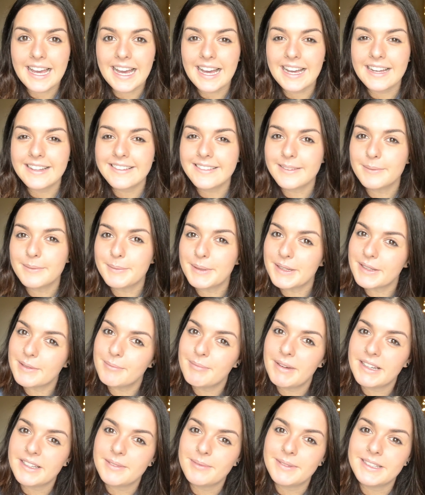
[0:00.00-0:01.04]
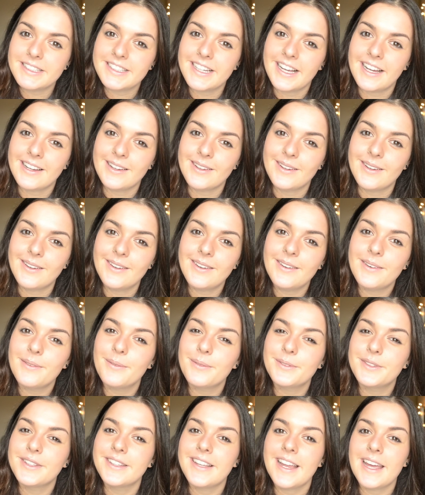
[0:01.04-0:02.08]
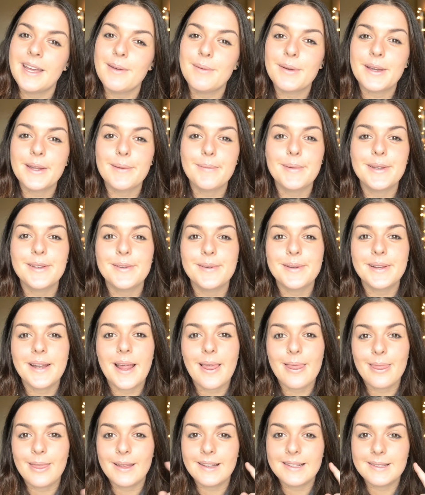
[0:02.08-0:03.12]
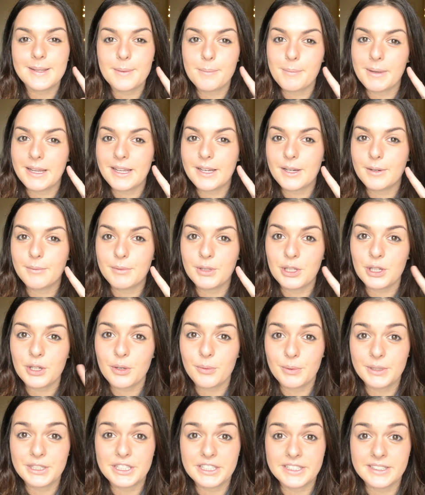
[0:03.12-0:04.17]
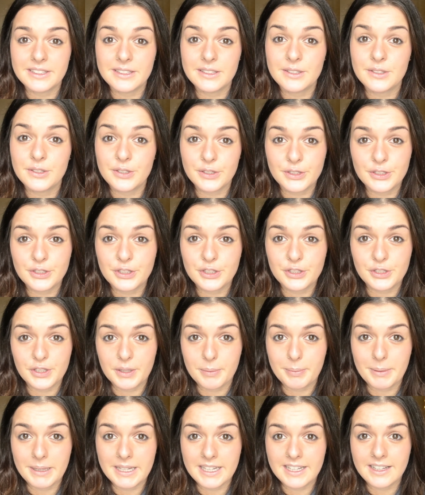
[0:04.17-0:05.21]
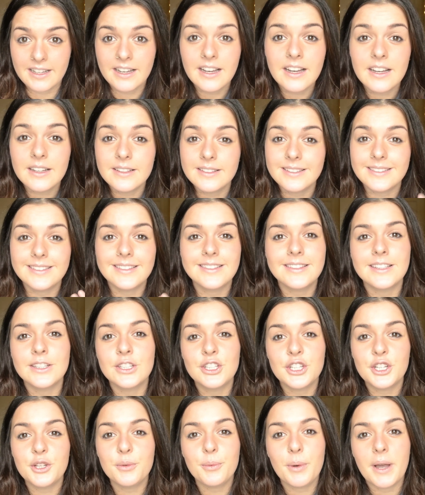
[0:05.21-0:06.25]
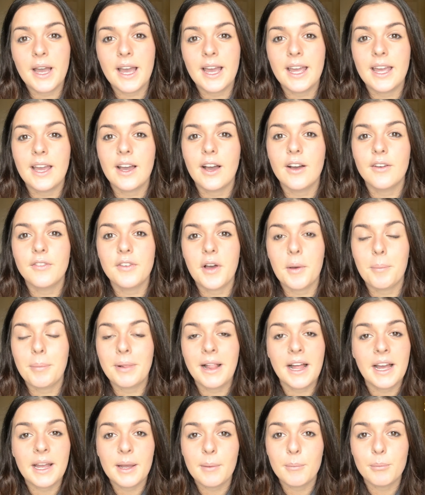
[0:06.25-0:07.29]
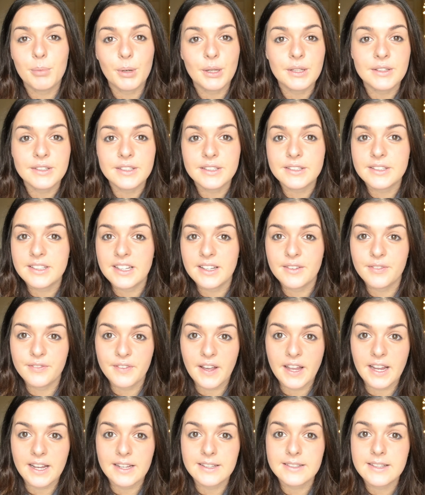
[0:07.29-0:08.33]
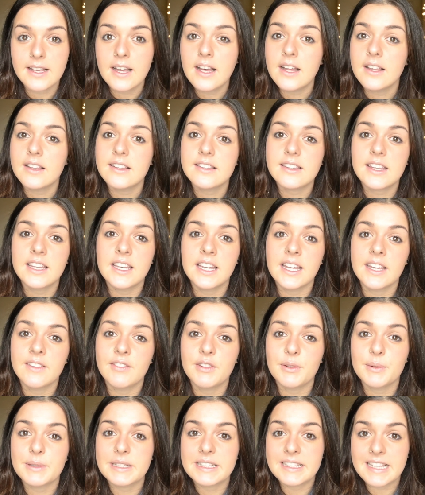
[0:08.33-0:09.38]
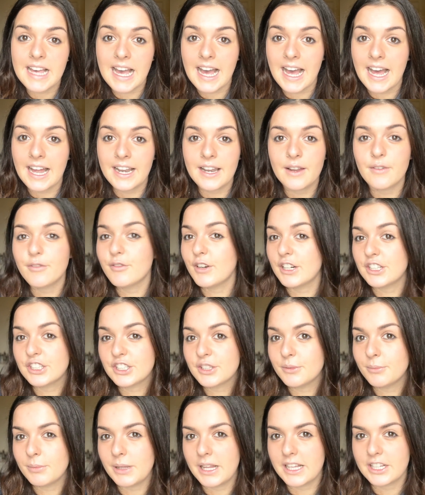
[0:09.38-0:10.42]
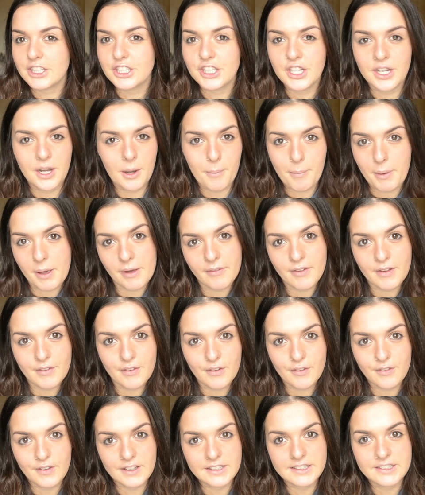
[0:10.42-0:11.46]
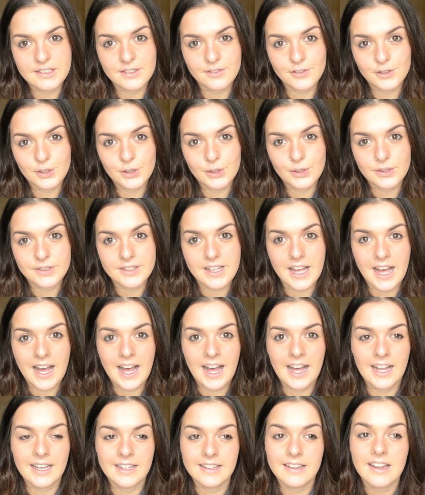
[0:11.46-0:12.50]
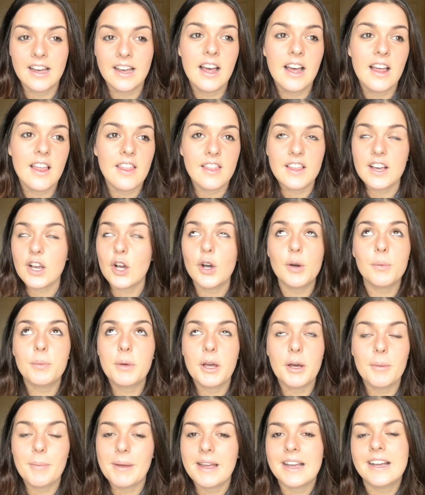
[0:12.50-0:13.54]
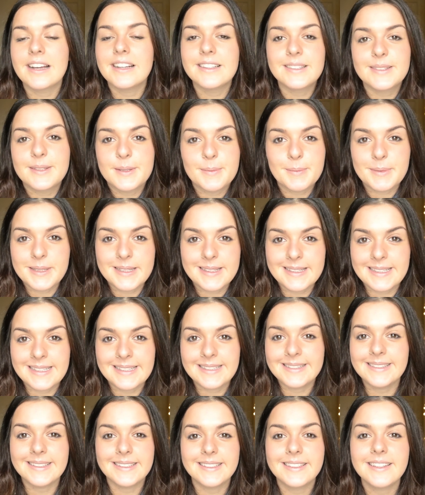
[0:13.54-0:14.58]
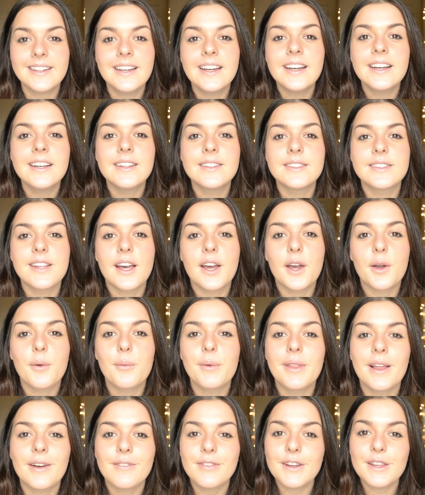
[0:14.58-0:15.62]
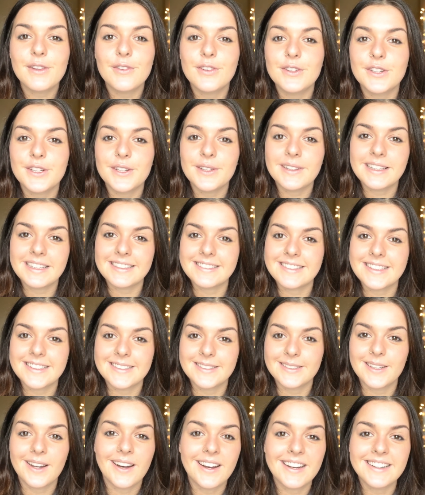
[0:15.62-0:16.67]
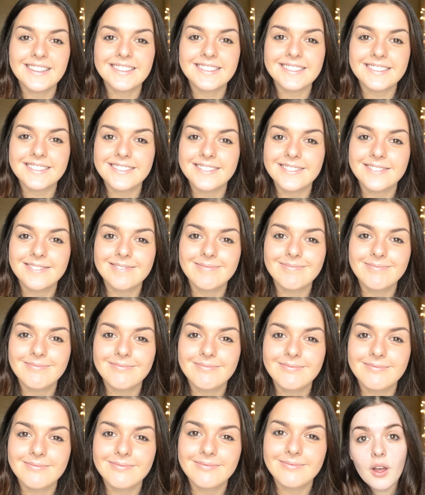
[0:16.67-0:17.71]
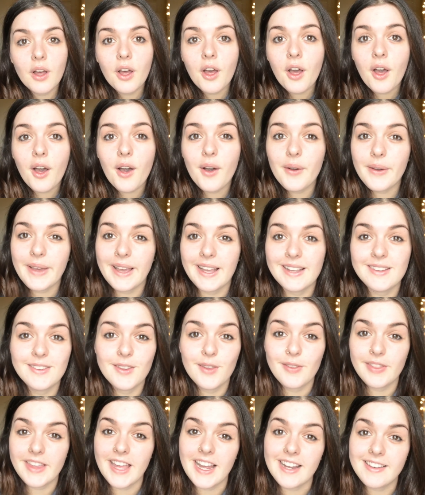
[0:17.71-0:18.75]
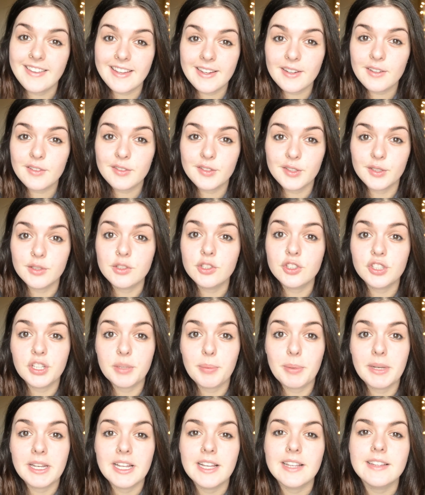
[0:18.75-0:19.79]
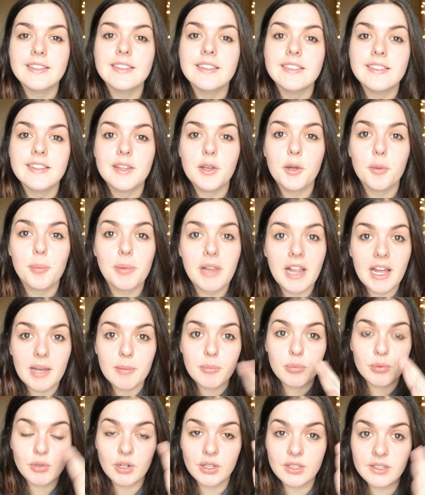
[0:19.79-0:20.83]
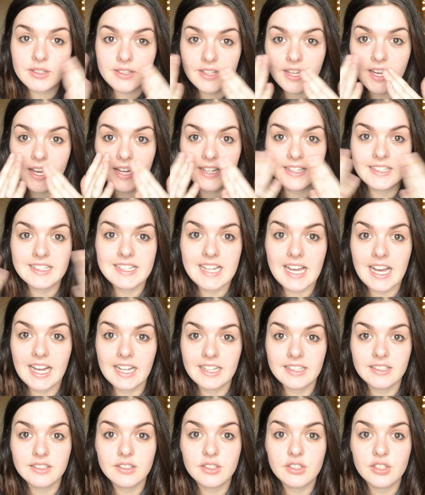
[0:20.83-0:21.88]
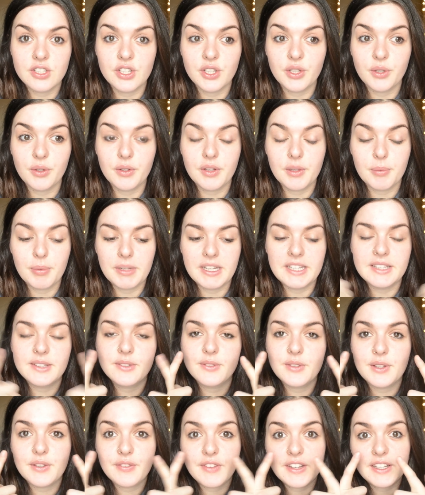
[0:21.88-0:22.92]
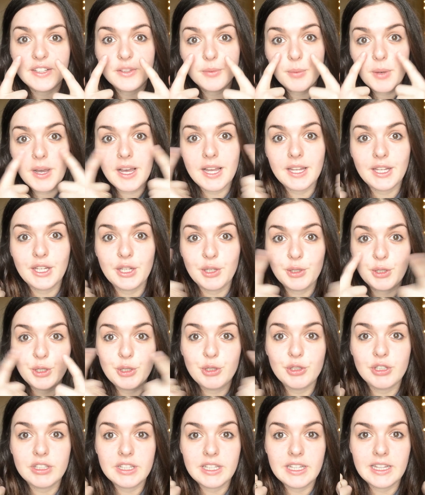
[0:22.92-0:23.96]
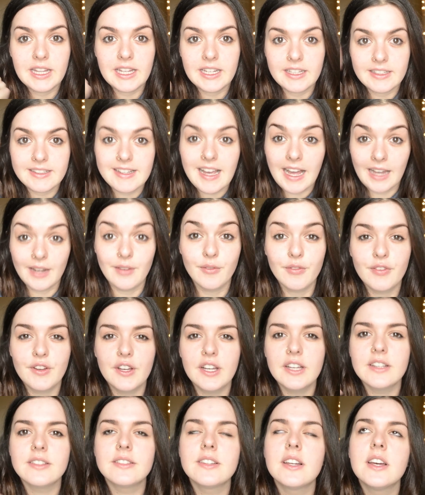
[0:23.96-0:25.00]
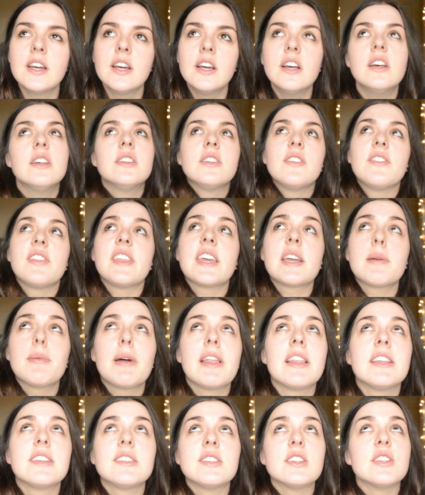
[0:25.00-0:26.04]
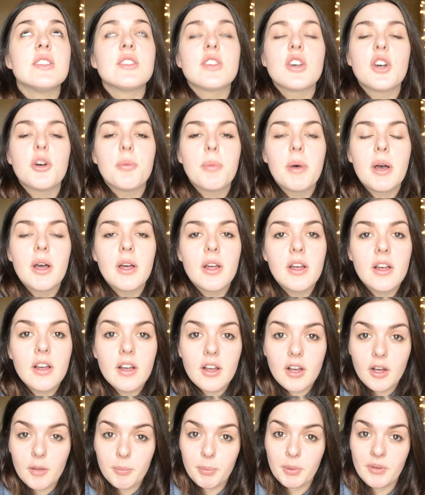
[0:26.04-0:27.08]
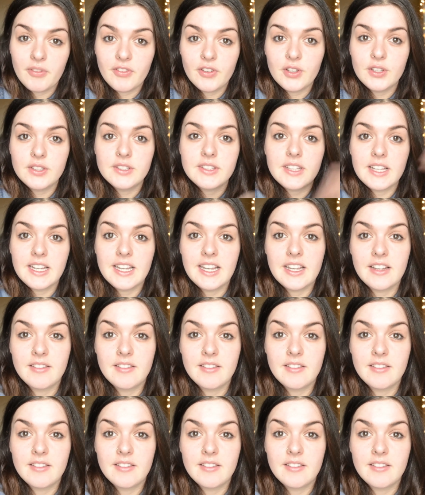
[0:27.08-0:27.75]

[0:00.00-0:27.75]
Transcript: guys and welcome back to my channel. Today we're going to be doing this makeup look, which is sun stripping. So this is a new way of applying bronzer to your face that's going to give you a tan, fresh complexion, perfect for festivals and the upcoming summer season. So without further ado, let's get started. Okay, so the idea of sun stripping is you apply bronzer and tan to the planes of your face where you usually tan first. So if you think about it, the sun's above us, in